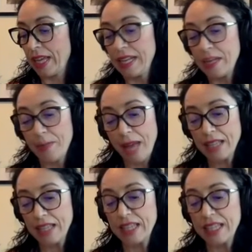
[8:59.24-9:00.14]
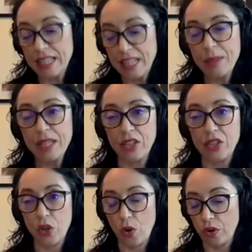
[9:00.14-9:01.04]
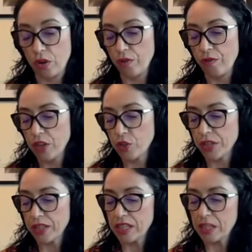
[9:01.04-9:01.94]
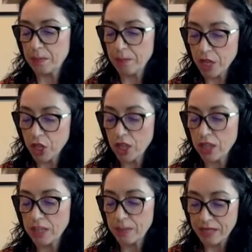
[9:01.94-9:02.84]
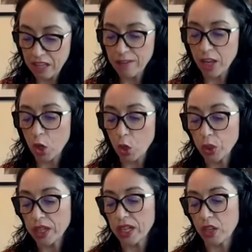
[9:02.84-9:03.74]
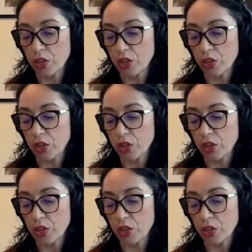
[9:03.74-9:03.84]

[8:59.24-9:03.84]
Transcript: In the past, this liminal zone featured special, specific cultural